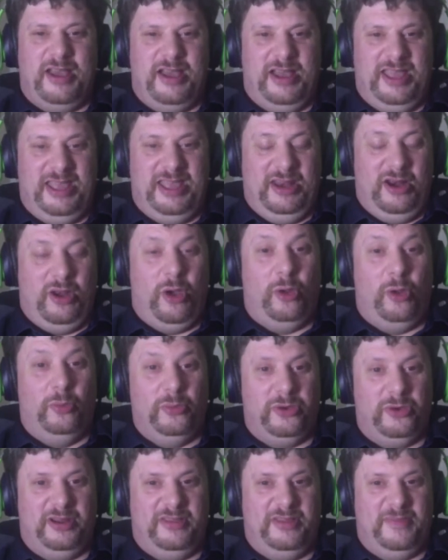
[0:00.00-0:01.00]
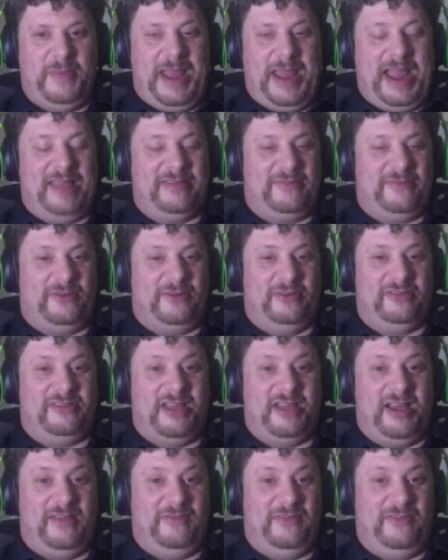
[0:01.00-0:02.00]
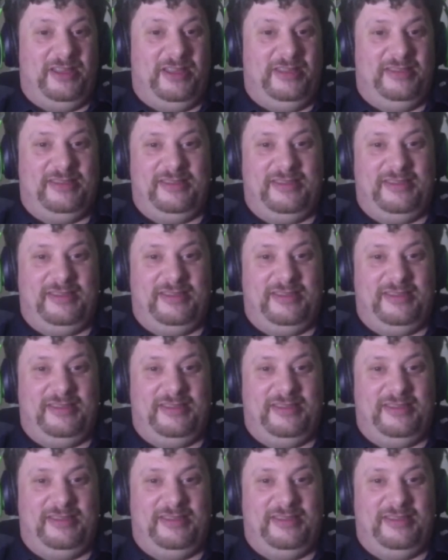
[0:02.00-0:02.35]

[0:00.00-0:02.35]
in Holmgren's pass first offense.